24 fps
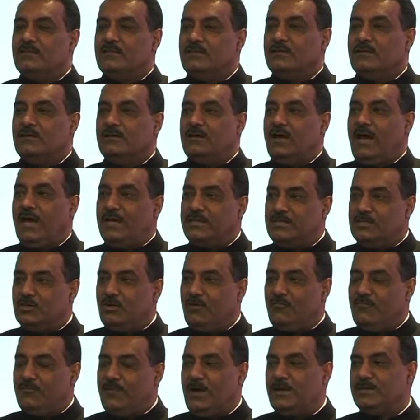
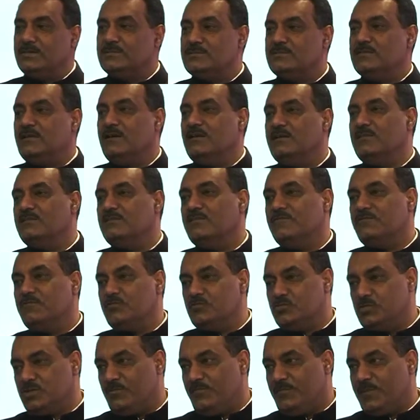Idea of Pakistan and the
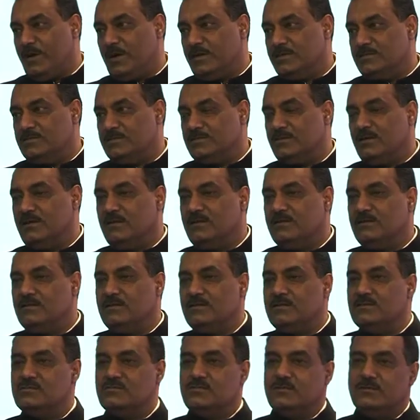Future of Pakistan.
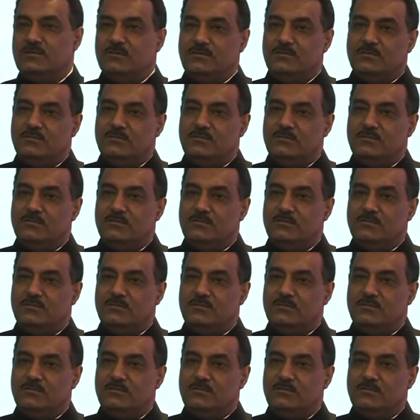He's written